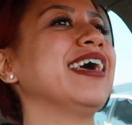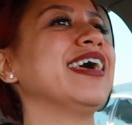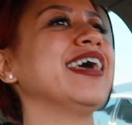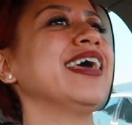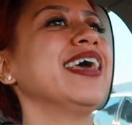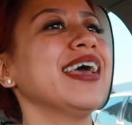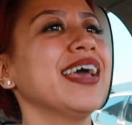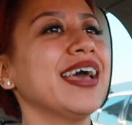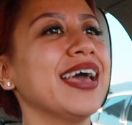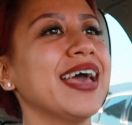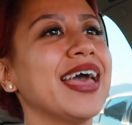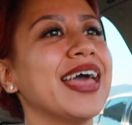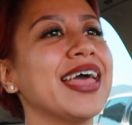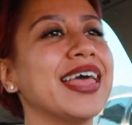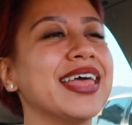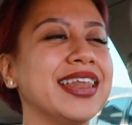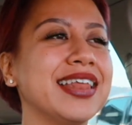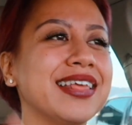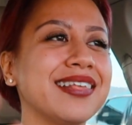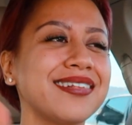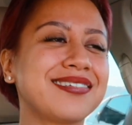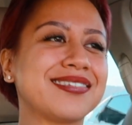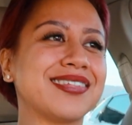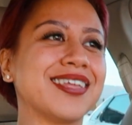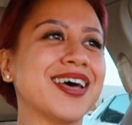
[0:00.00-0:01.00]
And
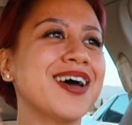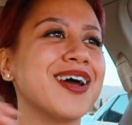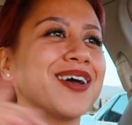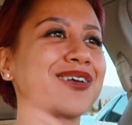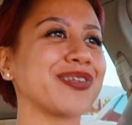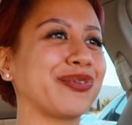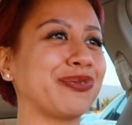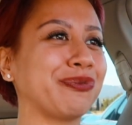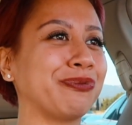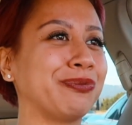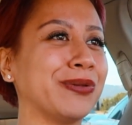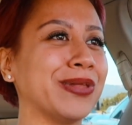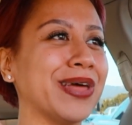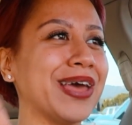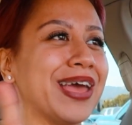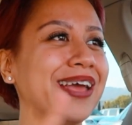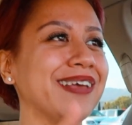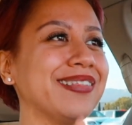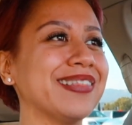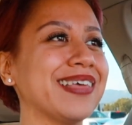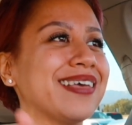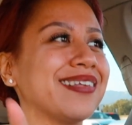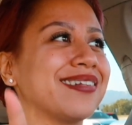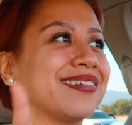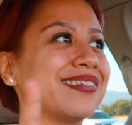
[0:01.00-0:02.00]
it starts playing
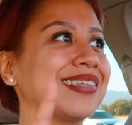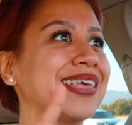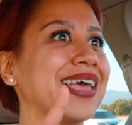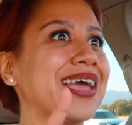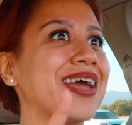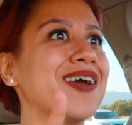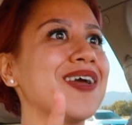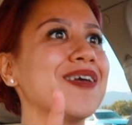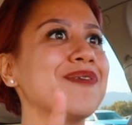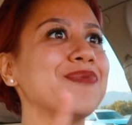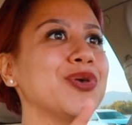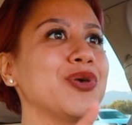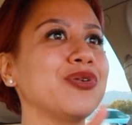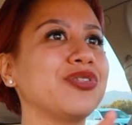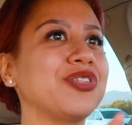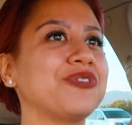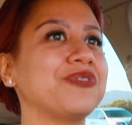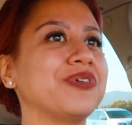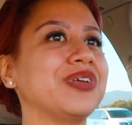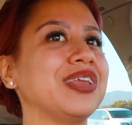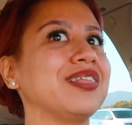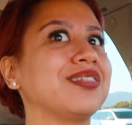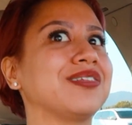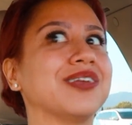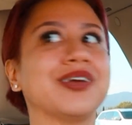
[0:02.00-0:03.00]
that scary music
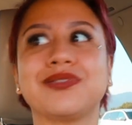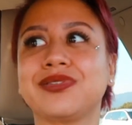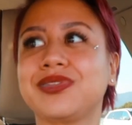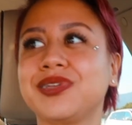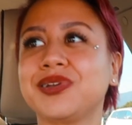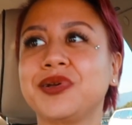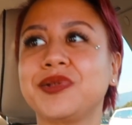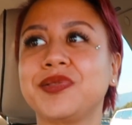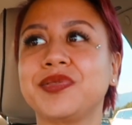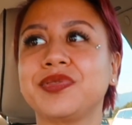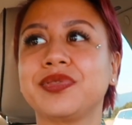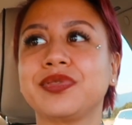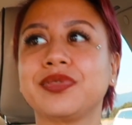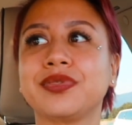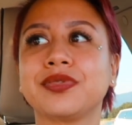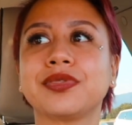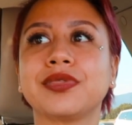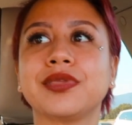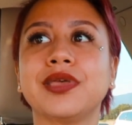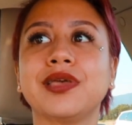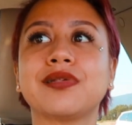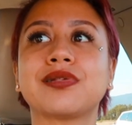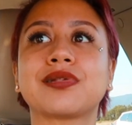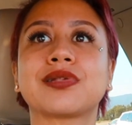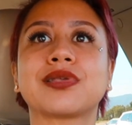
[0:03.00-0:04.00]
when he turns on.
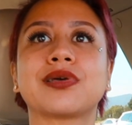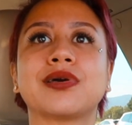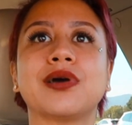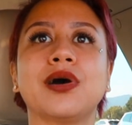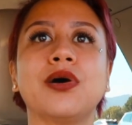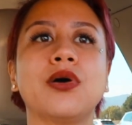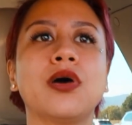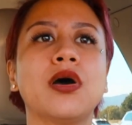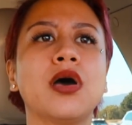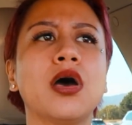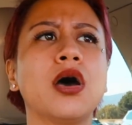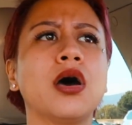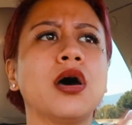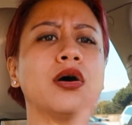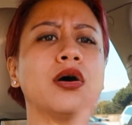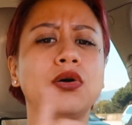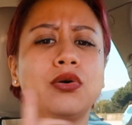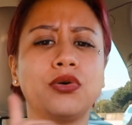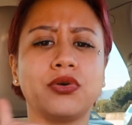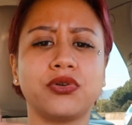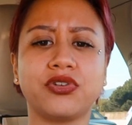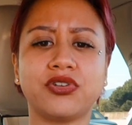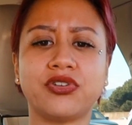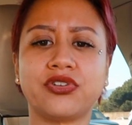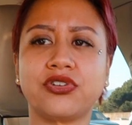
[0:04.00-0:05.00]
It's Oh,
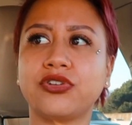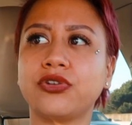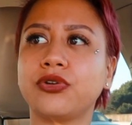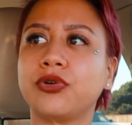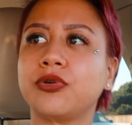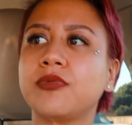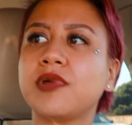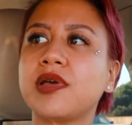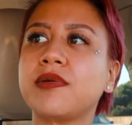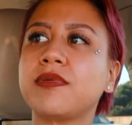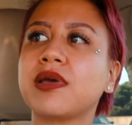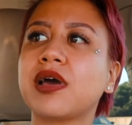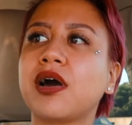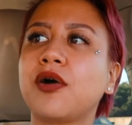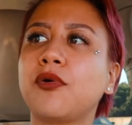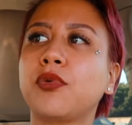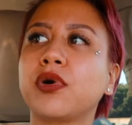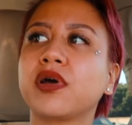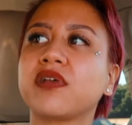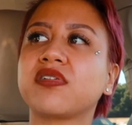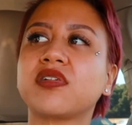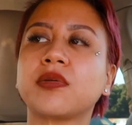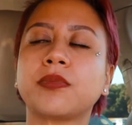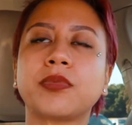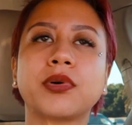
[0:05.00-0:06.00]
oh shoot, maybe I
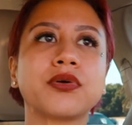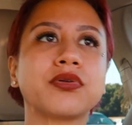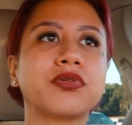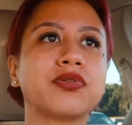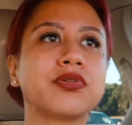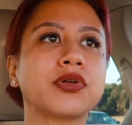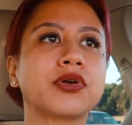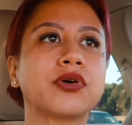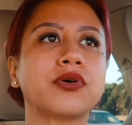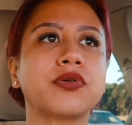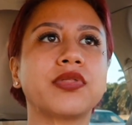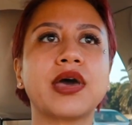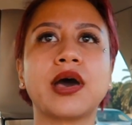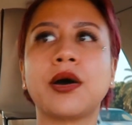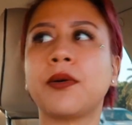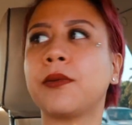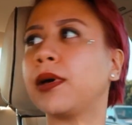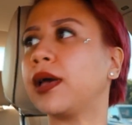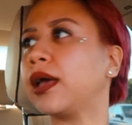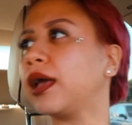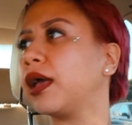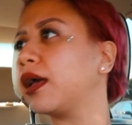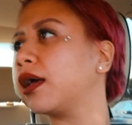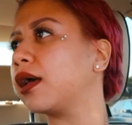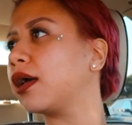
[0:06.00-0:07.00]
was supposed to go that
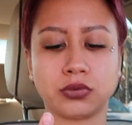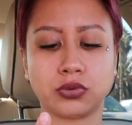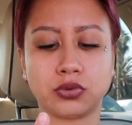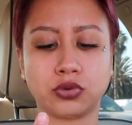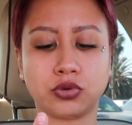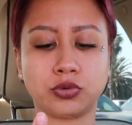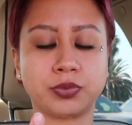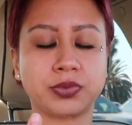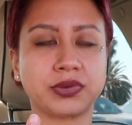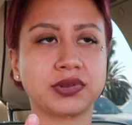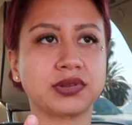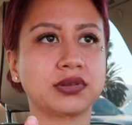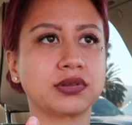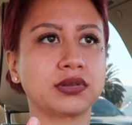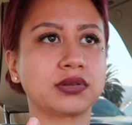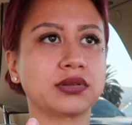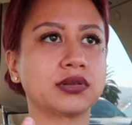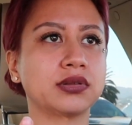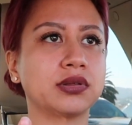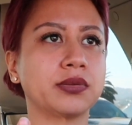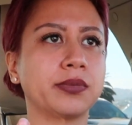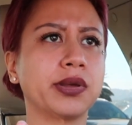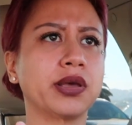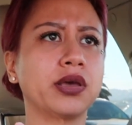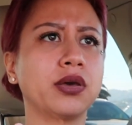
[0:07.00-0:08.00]
way.
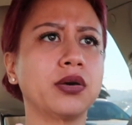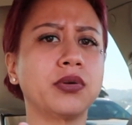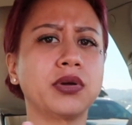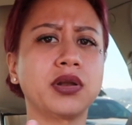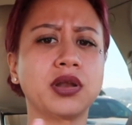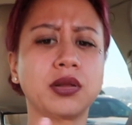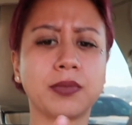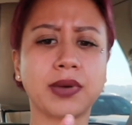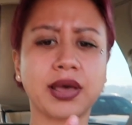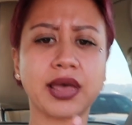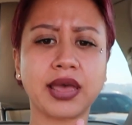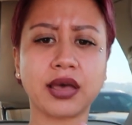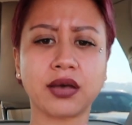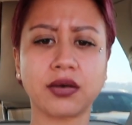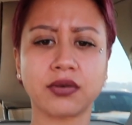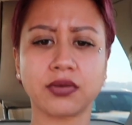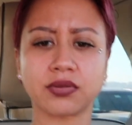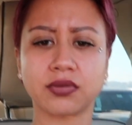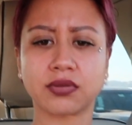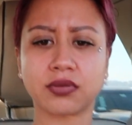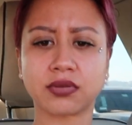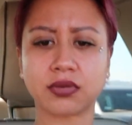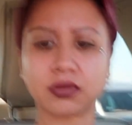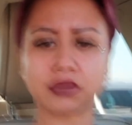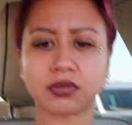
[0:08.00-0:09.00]
Going to my
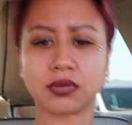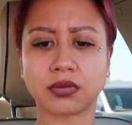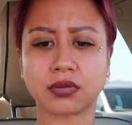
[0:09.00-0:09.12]
house.